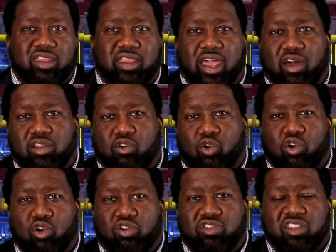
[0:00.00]
Now, of
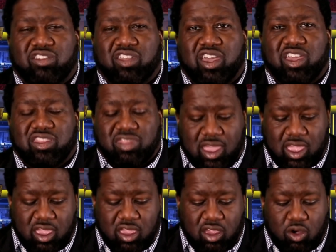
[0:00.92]
course, they said
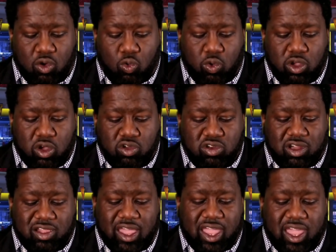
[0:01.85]
they will
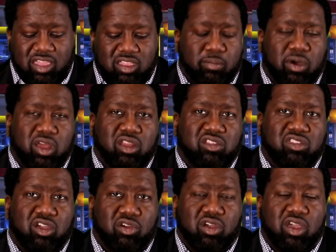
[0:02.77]
decline the
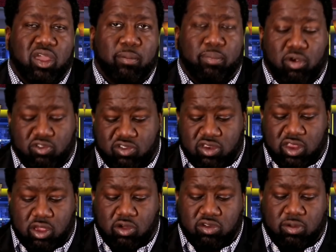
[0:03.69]
monetary and
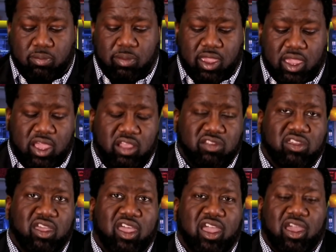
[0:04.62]
personnel
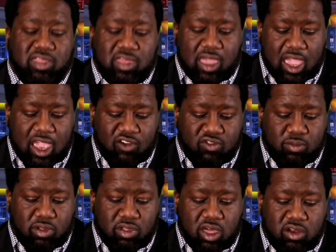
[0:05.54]
demands they had
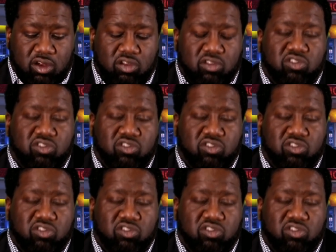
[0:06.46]
from the letter.